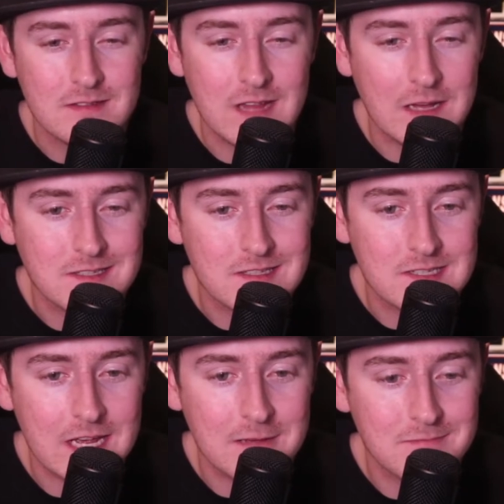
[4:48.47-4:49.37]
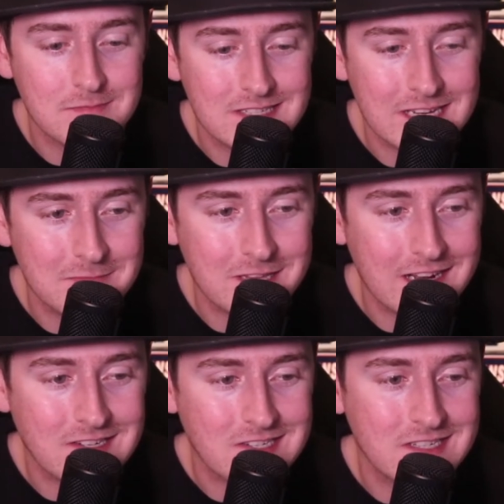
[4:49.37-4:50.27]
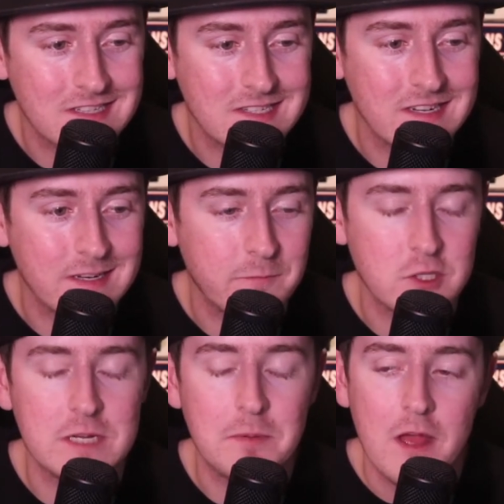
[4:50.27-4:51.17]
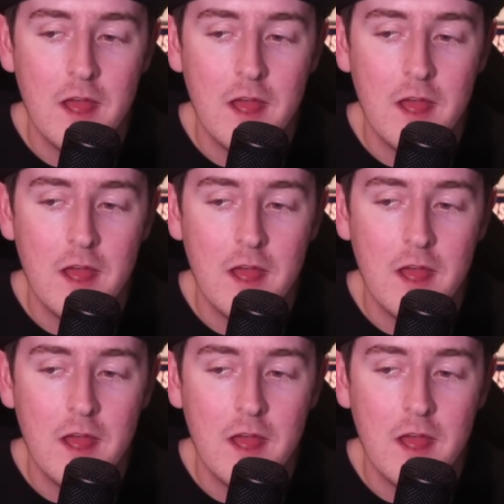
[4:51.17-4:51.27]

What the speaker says: That's the same thing. I just said the synonym for cheap.